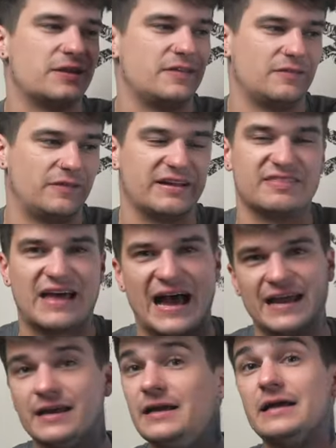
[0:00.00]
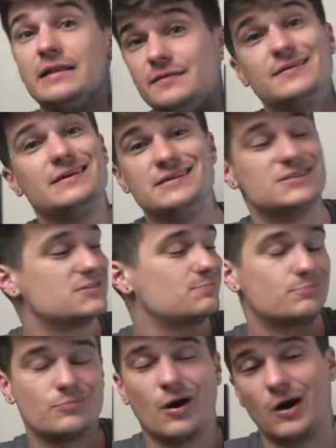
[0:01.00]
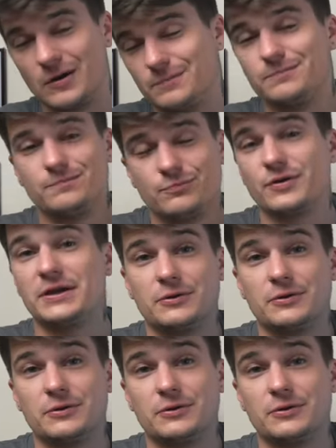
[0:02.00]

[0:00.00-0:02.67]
or anything like that. These are pretty